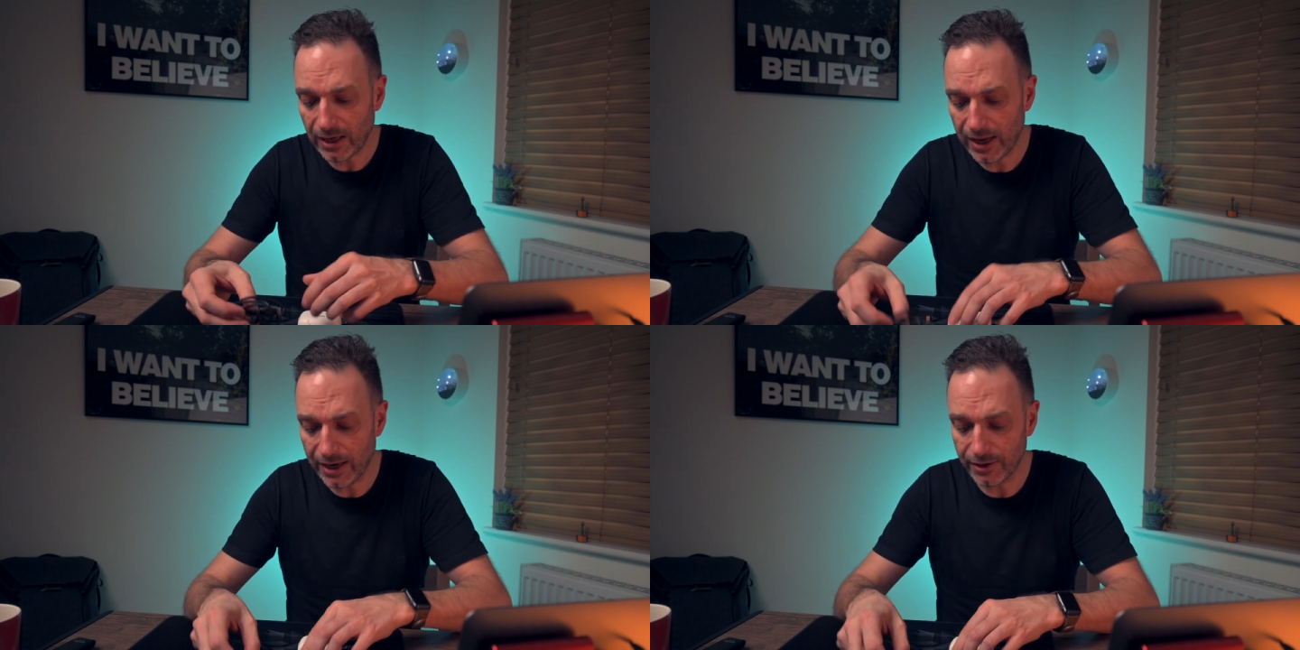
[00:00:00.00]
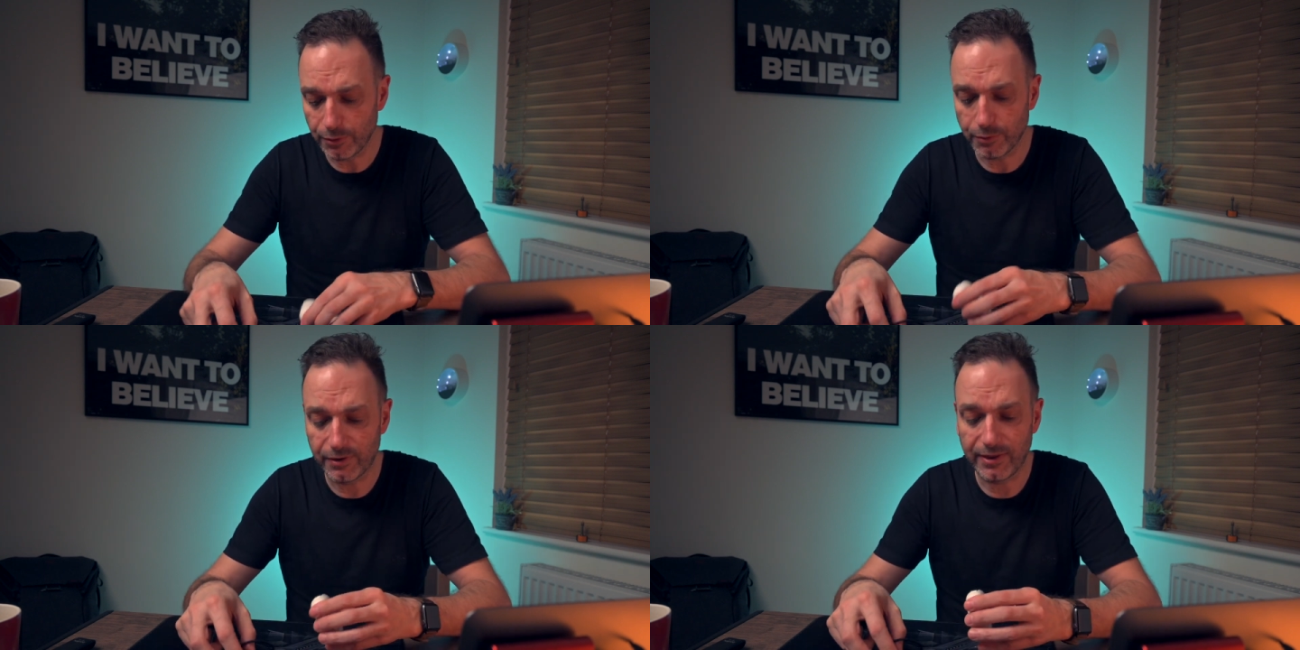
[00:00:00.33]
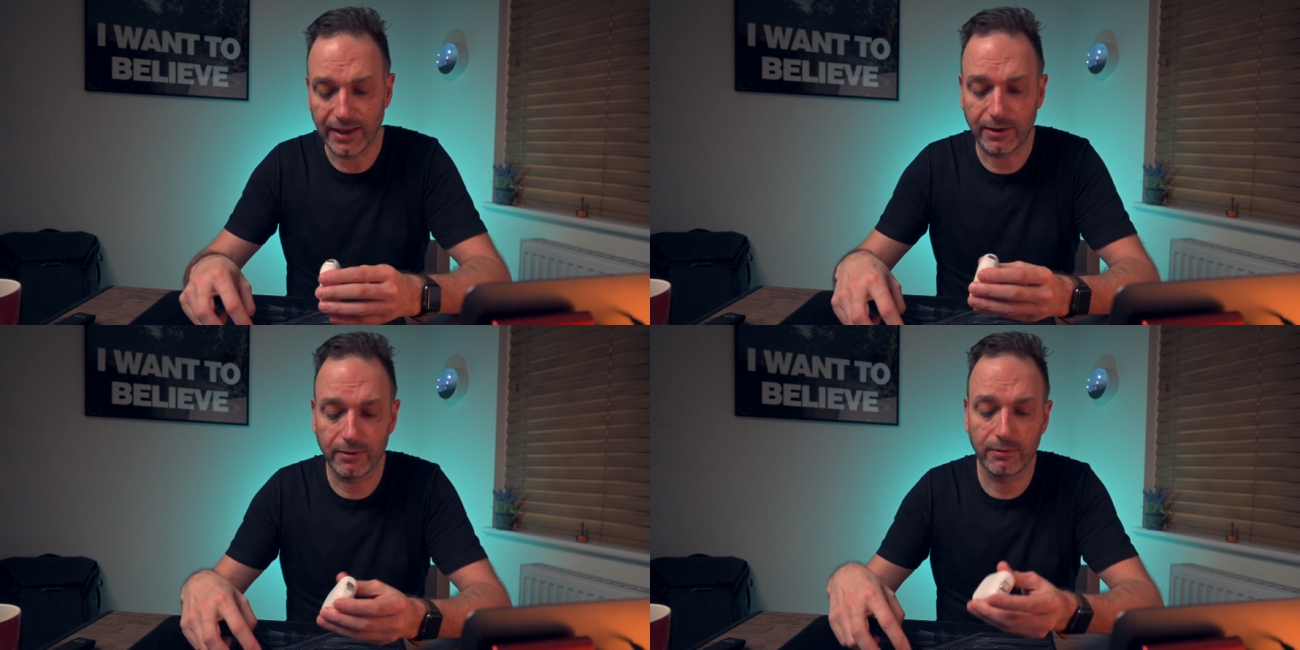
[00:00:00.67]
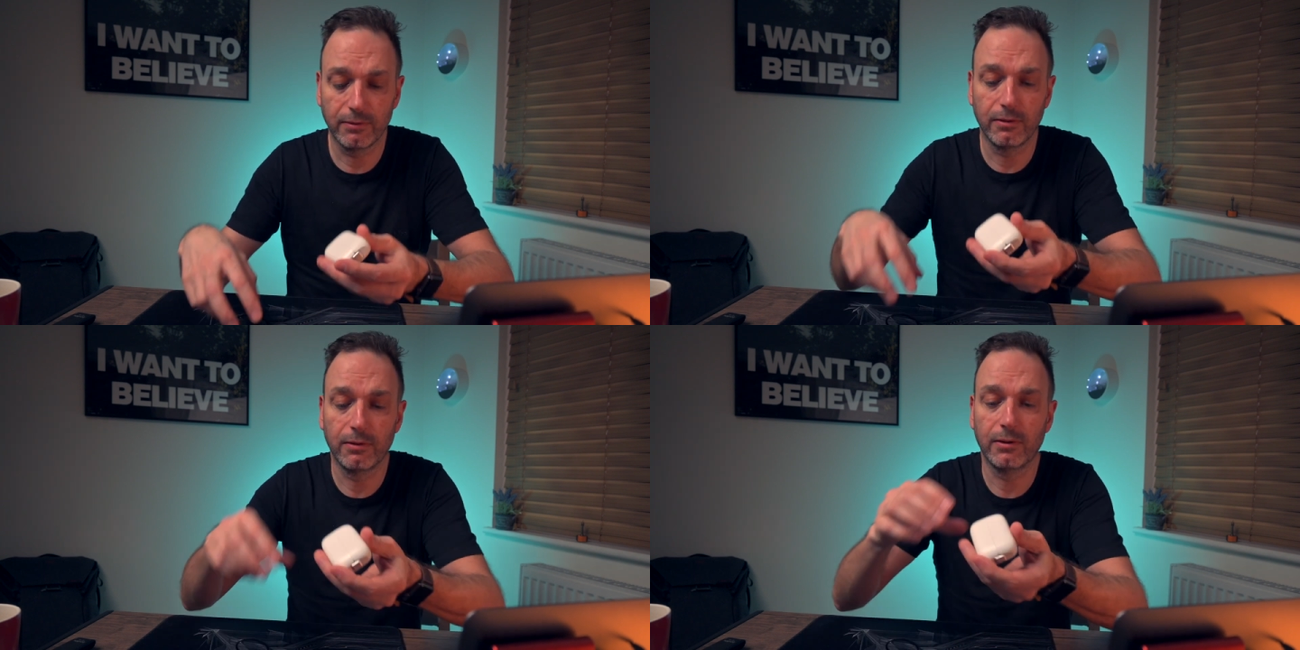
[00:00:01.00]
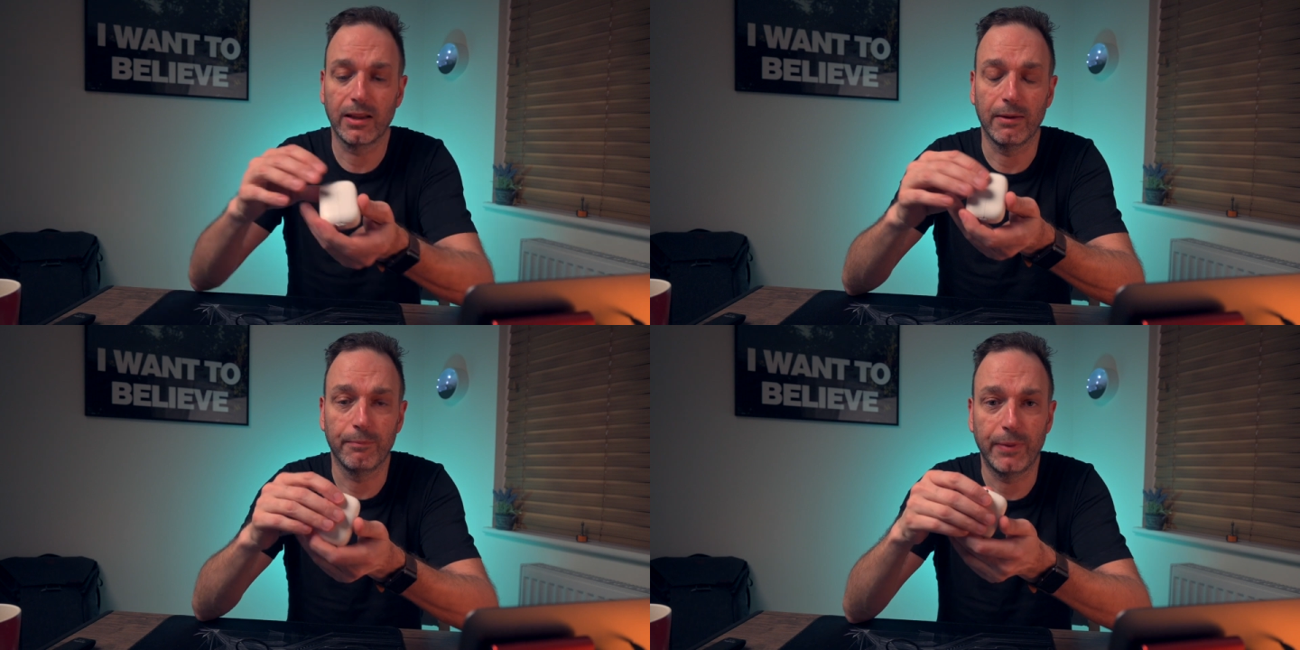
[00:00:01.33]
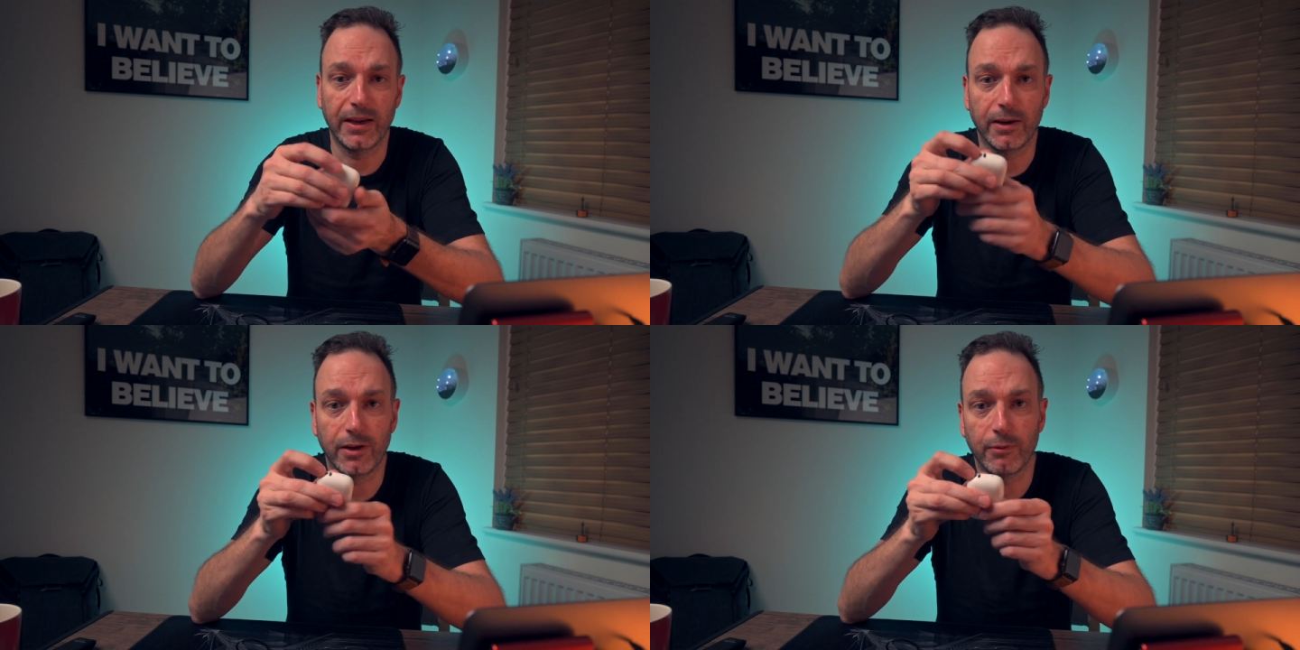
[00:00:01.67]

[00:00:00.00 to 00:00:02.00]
and you'd think that being a